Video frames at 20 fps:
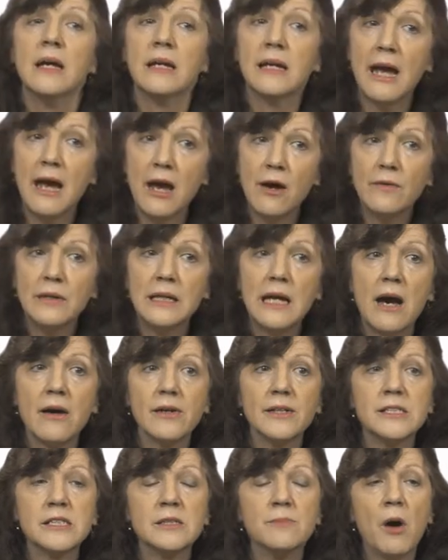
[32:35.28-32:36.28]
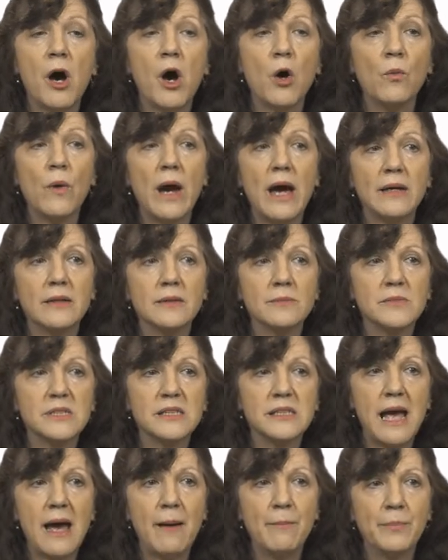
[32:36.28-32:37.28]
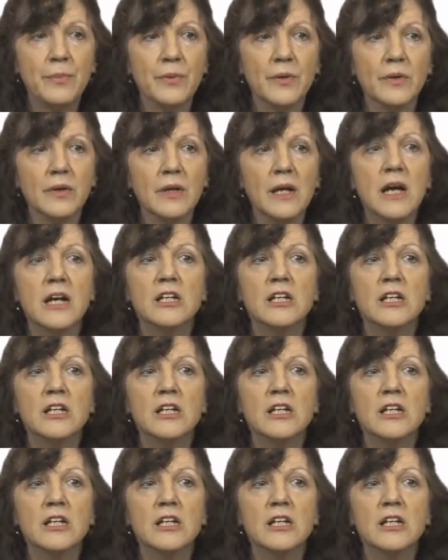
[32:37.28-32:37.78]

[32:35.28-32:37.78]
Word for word: Carry out a small random sample.